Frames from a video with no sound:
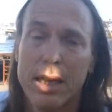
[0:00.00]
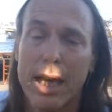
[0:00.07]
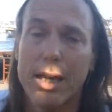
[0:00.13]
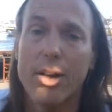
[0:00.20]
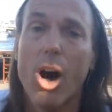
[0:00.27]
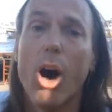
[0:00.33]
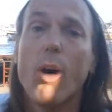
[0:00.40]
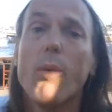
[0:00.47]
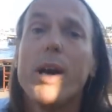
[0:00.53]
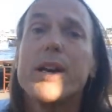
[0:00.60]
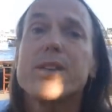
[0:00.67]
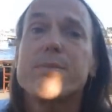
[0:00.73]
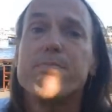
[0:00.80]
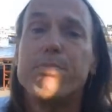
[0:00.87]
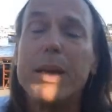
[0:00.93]
and
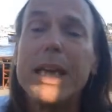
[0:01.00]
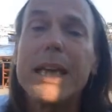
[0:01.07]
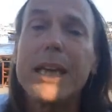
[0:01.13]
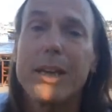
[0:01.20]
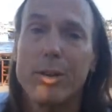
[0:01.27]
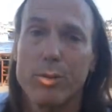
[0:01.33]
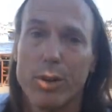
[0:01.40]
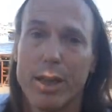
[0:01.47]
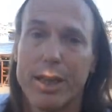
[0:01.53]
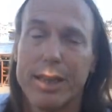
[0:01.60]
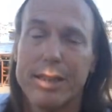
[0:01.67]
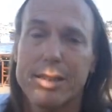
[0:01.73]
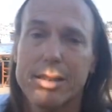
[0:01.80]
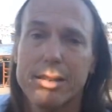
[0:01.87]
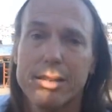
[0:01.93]
always being
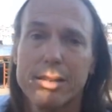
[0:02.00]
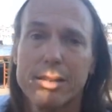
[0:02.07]
right